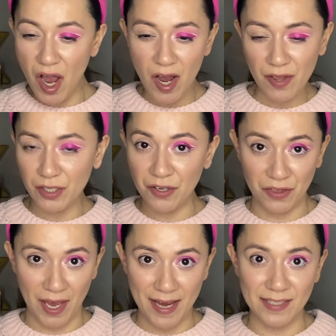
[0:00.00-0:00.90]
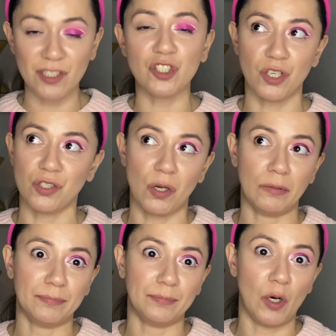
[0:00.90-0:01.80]
other things just
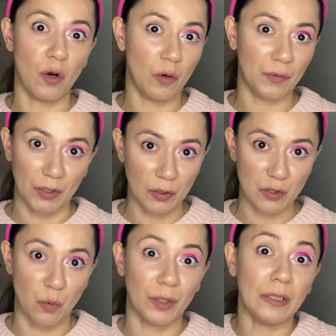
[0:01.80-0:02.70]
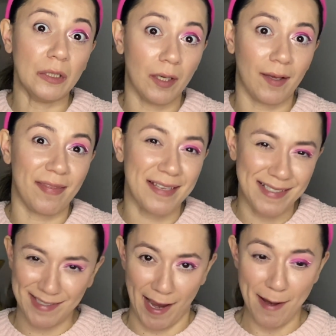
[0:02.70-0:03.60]
so all the looks wouldn't look the
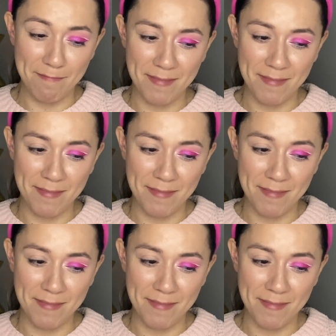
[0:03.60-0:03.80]
same.